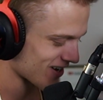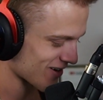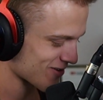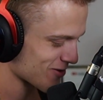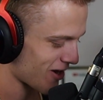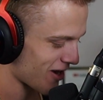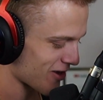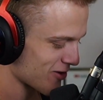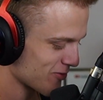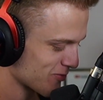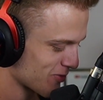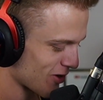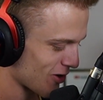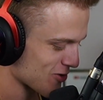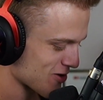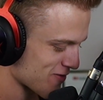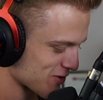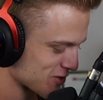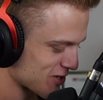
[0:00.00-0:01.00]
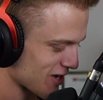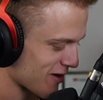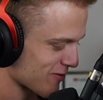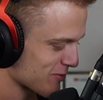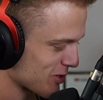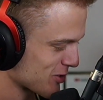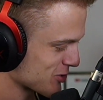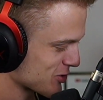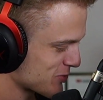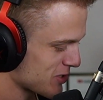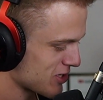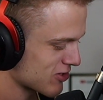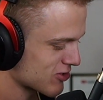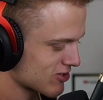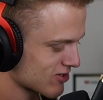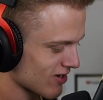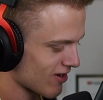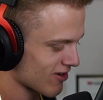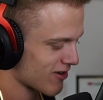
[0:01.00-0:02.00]
to cry, but I'll give a sentimental
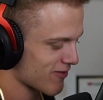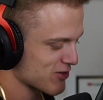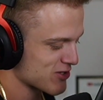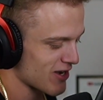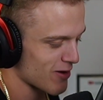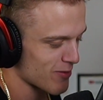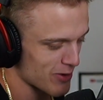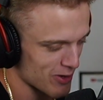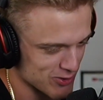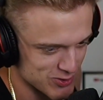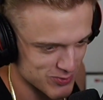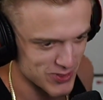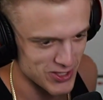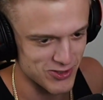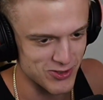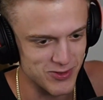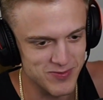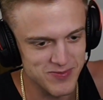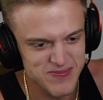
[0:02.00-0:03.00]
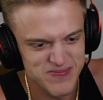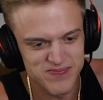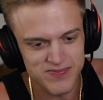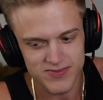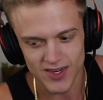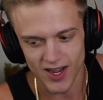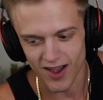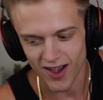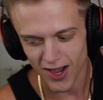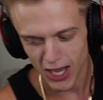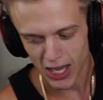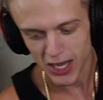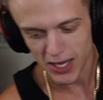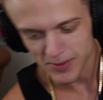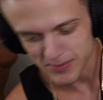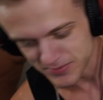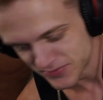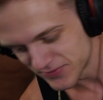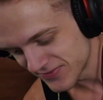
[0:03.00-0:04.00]
speech. I'll give a sentimental speech.
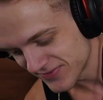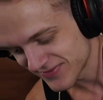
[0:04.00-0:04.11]
Um,